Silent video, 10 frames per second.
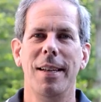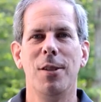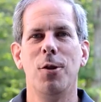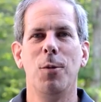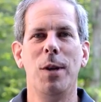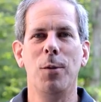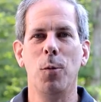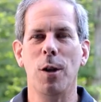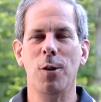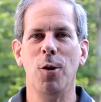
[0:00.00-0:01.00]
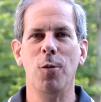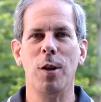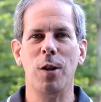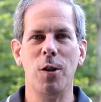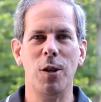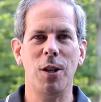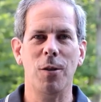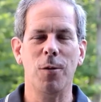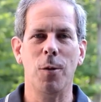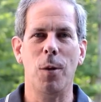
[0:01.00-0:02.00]
So I went and worked over at Goodyear
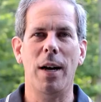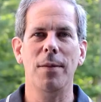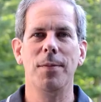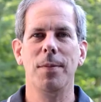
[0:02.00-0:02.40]
for a while.